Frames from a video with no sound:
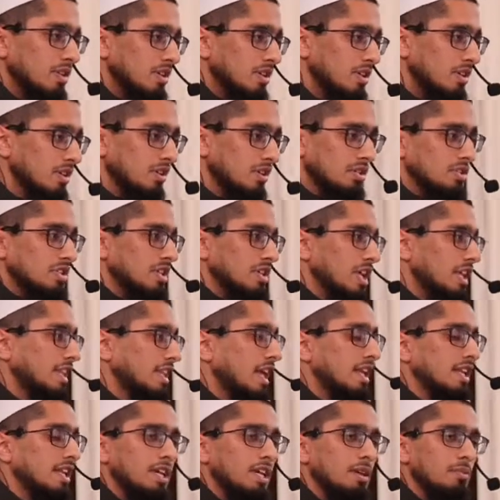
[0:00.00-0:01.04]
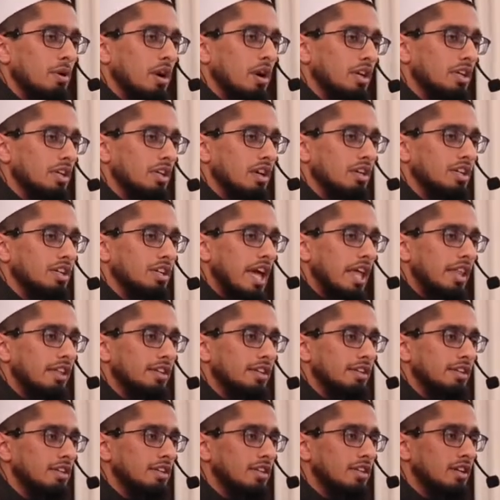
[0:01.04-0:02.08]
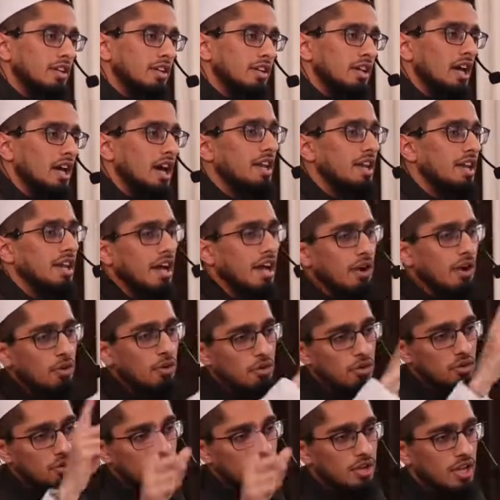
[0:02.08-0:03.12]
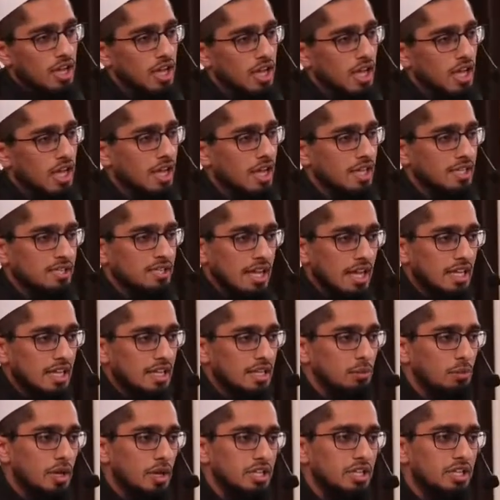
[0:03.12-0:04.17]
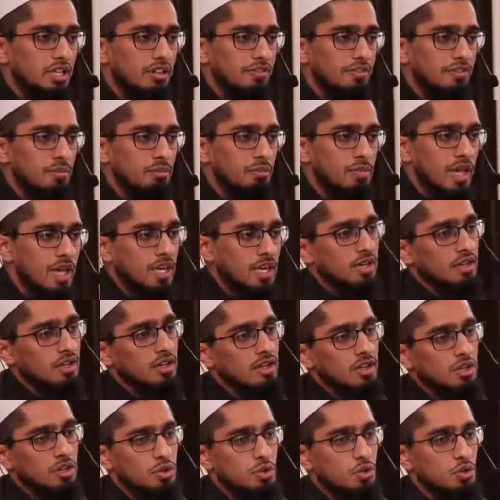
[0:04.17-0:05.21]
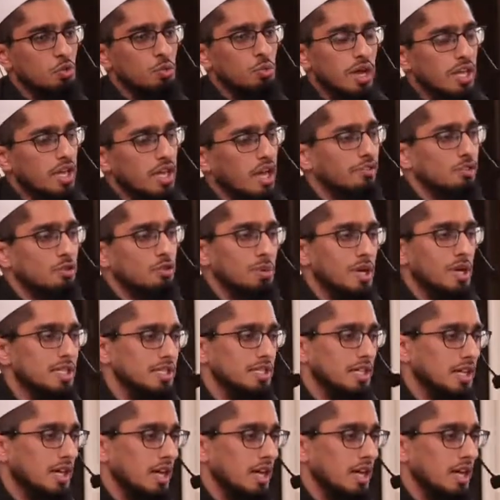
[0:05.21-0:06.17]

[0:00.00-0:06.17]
set that date, mark it on your calendar, and now exactly 1 year from then, you might have to pay zakah.